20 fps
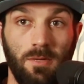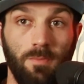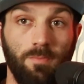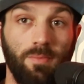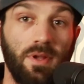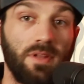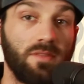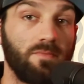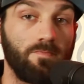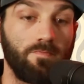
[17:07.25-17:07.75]

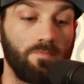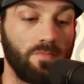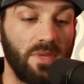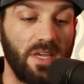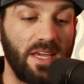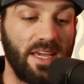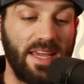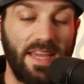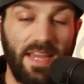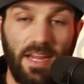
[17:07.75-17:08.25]
But
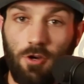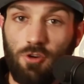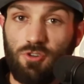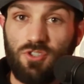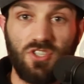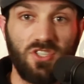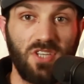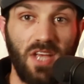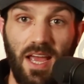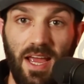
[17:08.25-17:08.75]

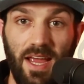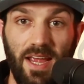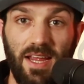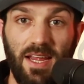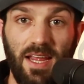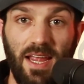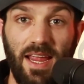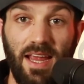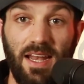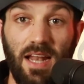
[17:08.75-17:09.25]

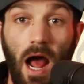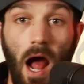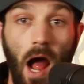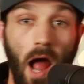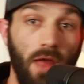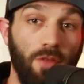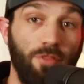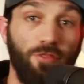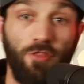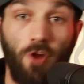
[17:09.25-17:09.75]
hearsay, and
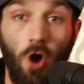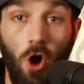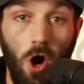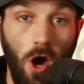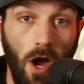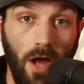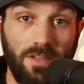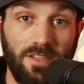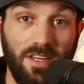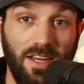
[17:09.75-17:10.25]
I
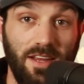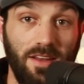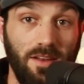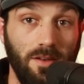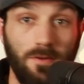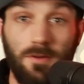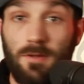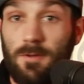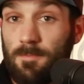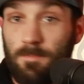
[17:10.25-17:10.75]
thought,
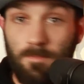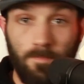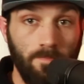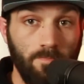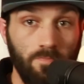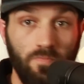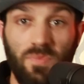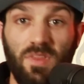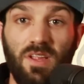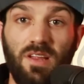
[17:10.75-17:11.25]
and
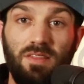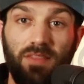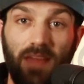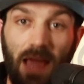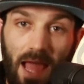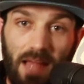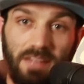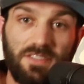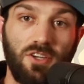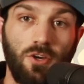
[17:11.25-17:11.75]

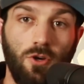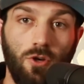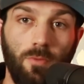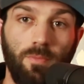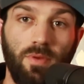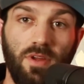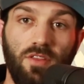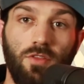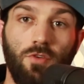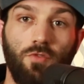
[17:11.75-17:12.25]
that's going to
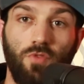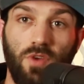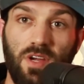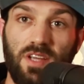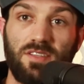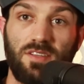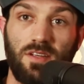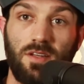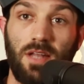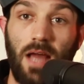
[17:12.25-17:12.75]
be the
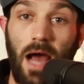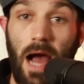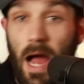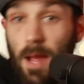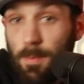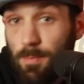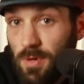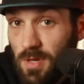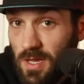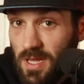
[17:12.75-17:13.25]
reason I
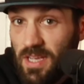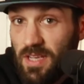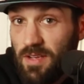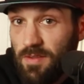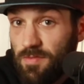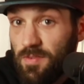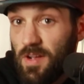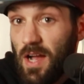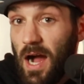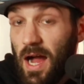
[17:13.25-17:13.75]

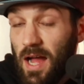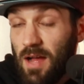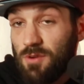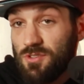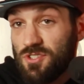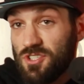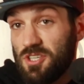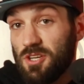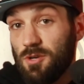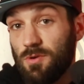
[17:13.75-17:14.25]
believe Kyle
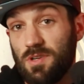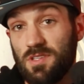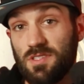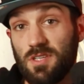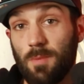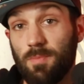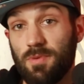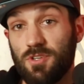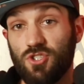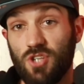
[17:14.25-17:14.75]
still ends
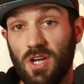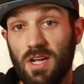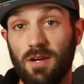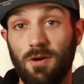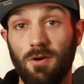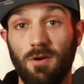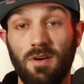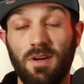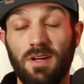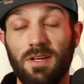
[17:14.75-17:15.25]
up in jail